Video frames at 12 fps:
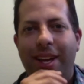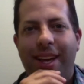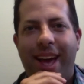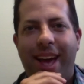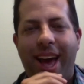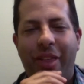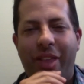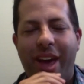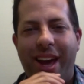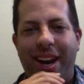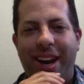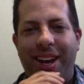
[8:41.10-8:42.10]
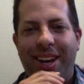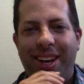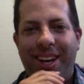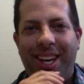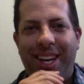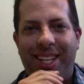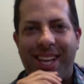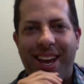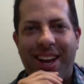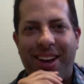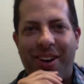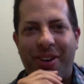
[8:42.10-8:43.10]
And then it's
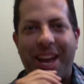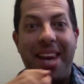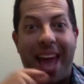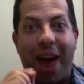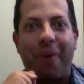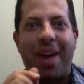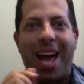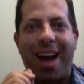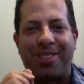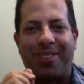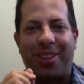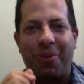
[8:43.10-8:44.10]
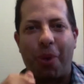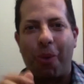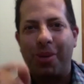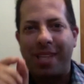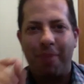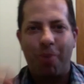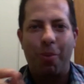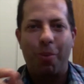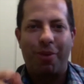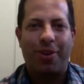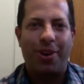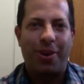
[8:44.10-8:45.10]
saying, okay, now we have something. What was that
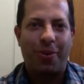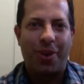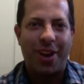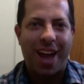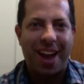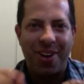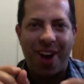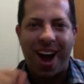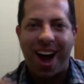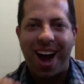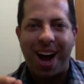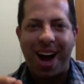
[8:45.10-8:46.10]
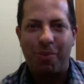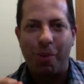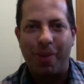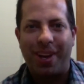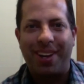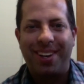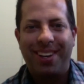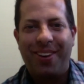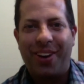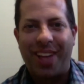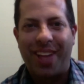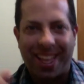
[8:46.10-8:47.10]
moment for you where you had your aha moment?
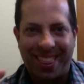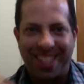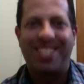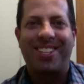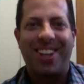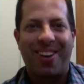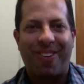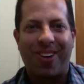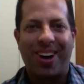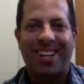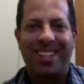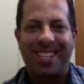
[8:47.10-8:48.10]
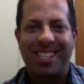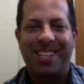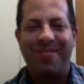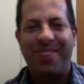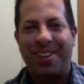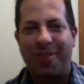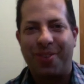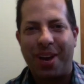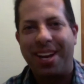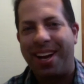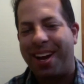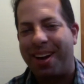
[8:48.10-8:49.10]
You're like, this is going to work. This is going to be a
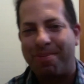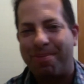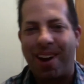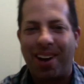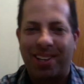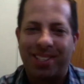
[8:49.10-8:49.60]
great product.